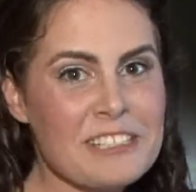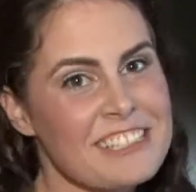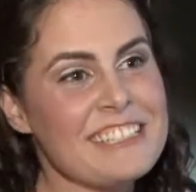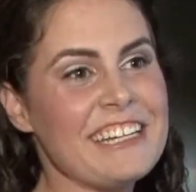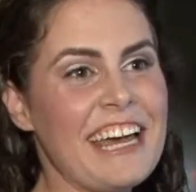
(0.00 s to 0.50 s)

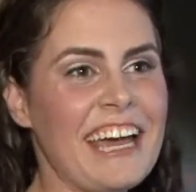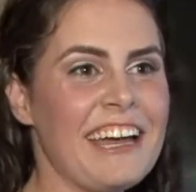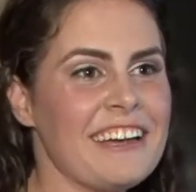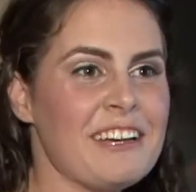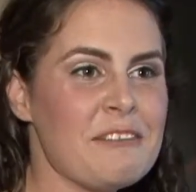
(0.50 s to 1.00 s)
it's
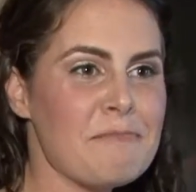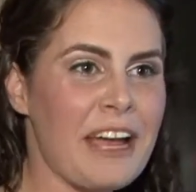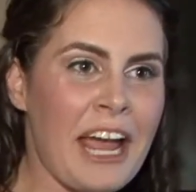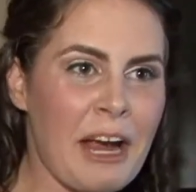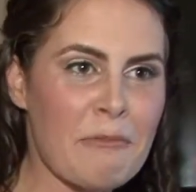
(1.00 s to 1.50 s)
today.
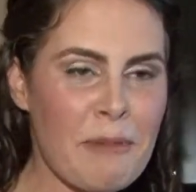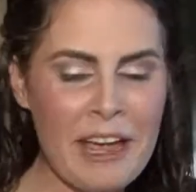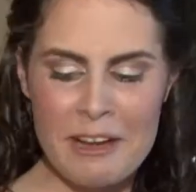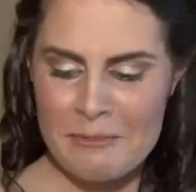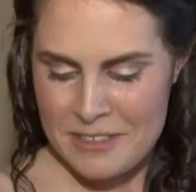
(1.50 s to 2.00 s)
My hair,
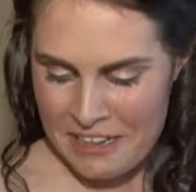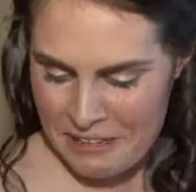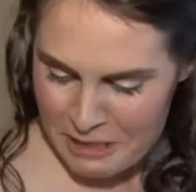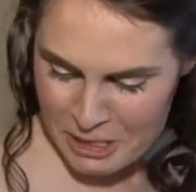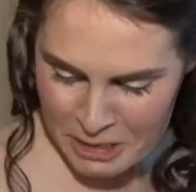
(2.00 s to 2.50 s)
makeup
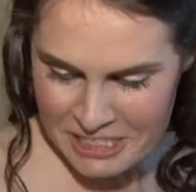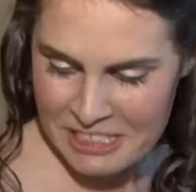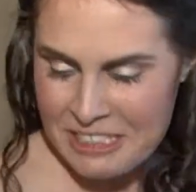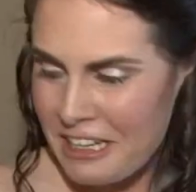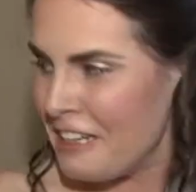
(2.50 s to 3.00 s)
done, and the
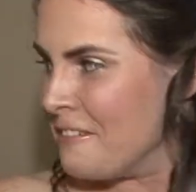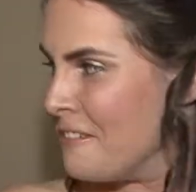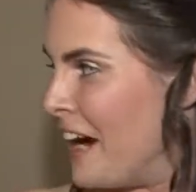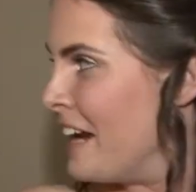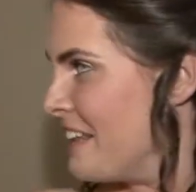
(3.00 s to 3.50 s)
dress is on.
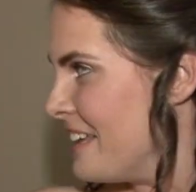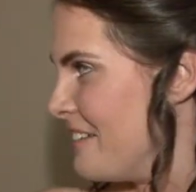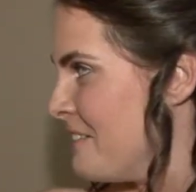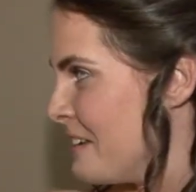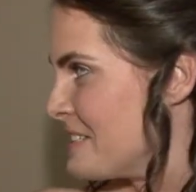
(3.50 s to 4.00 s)
It
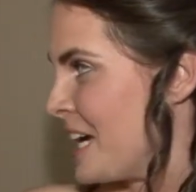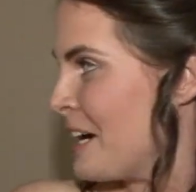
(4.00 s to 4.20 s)
finally feels